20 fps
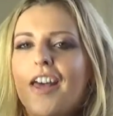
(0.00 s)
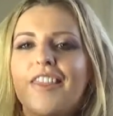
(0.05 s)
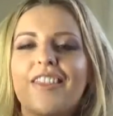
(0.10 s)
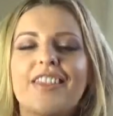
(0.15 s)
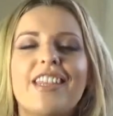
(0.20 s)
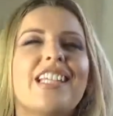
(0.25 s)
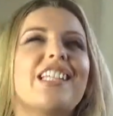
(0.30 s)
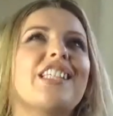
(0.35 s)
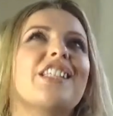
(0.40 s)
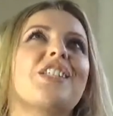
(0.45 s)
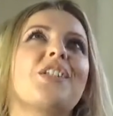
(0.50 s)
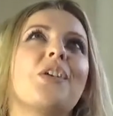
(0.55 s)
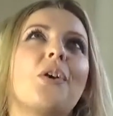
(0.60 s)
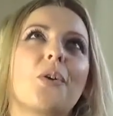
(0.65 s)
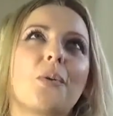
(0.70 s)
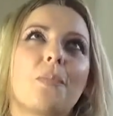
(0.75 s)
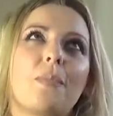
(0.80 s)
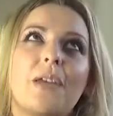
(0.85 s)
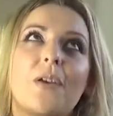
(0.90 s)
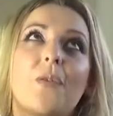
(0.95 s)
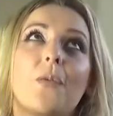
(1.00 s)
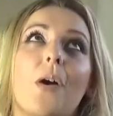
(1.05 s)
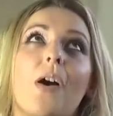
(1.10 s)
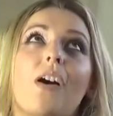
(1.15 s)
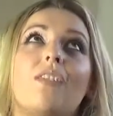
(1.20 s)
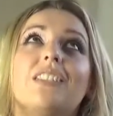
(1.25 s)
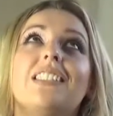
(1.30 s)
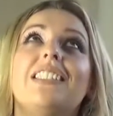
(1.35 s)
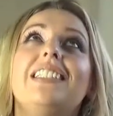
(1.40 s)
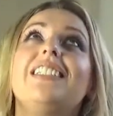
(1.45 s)
this took me a while.
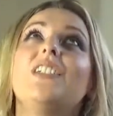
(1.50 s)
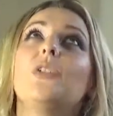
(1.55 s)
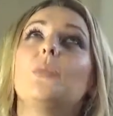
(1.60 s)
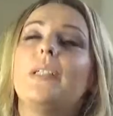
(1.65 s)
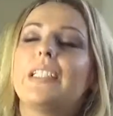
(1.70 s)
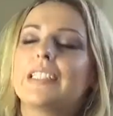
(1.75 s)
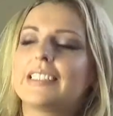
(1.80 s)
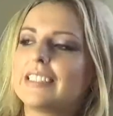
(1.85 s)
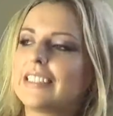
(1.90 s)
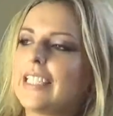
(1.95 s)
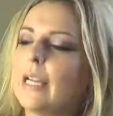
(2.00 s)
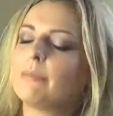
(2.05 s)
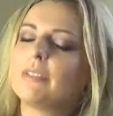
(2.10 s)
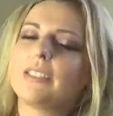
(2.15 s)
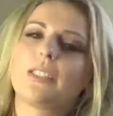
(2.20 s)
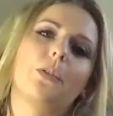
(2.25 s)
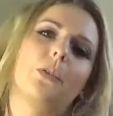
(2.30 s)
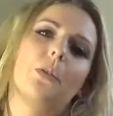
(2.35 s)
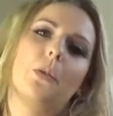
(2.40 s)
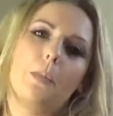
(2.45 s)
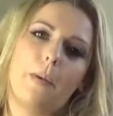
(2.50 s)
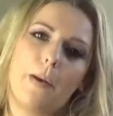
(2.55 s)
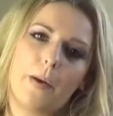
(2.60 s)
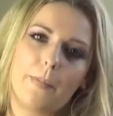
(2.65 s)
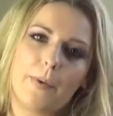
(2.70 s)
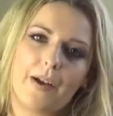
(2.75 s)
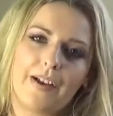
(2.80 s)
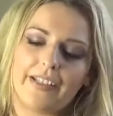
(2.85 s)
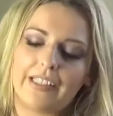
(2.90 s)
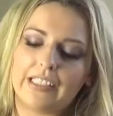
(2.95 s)
I was a little bit sceptical about
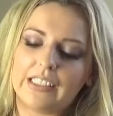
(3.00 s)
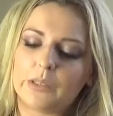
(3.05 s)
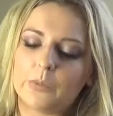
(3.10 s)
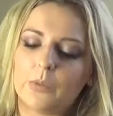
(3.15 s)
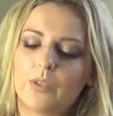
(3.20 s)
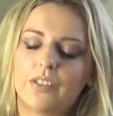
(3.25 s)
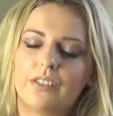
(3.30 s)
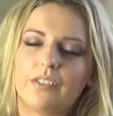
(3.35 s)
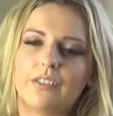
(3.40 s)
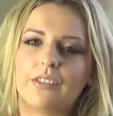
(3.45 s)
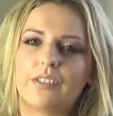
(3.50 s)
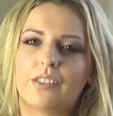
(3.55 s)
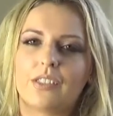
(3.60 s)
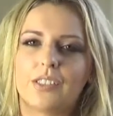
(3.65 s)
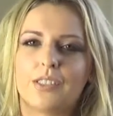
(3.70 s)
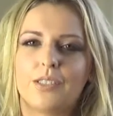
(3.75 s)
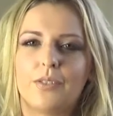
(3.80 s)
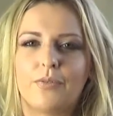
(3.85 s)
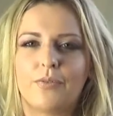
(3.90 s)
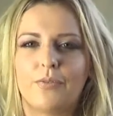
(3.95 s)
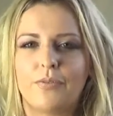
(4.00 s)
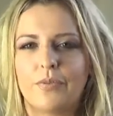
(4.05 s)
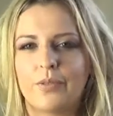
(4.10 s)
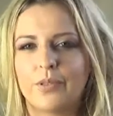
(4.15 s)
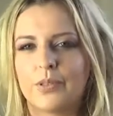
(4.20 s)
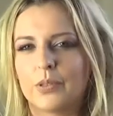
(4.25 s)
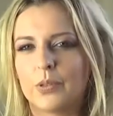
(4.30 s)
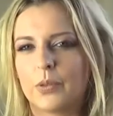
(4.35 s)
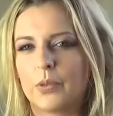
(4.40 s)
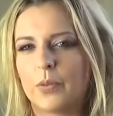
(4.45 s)
buying this one because of
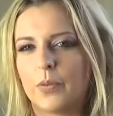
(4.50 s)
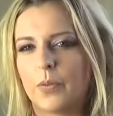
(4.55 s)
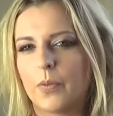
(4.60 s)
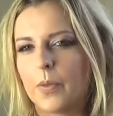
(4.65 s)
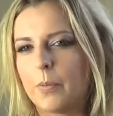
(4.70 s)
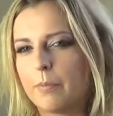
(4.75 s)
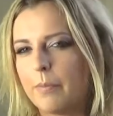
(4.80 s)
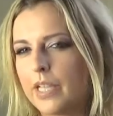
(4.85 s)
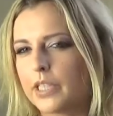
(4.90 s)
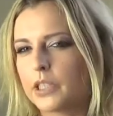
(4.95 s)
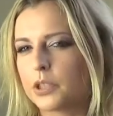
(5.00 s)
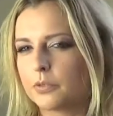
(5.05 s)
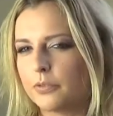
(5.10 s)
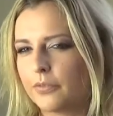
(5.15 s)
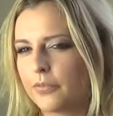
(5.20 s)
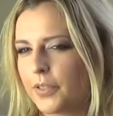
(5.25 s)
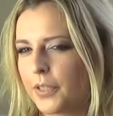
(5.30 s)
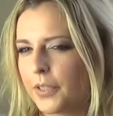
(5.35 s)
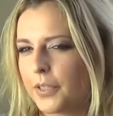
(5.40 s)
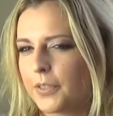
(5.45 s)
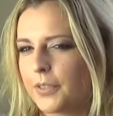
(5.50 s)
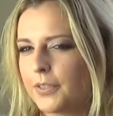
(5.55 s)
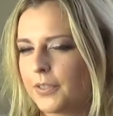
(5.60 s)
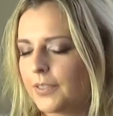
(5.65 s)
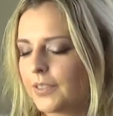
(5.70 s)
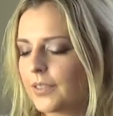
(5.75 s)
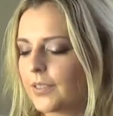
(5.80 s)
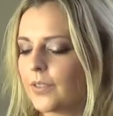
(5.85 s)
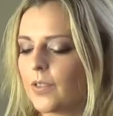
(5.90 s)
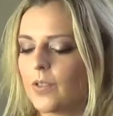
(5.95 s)
sort of the mixed
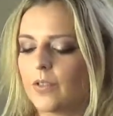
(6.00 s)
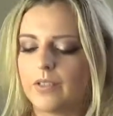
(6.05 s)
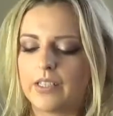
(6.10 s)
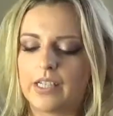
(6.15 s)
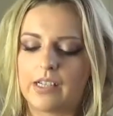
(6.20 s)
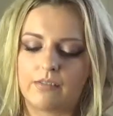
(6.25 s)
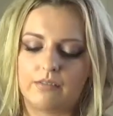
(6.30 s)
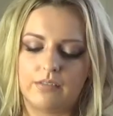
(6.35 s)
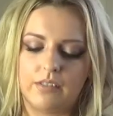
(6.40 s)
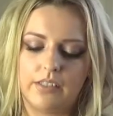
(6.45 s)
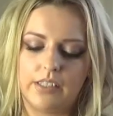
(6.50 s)
reviews on the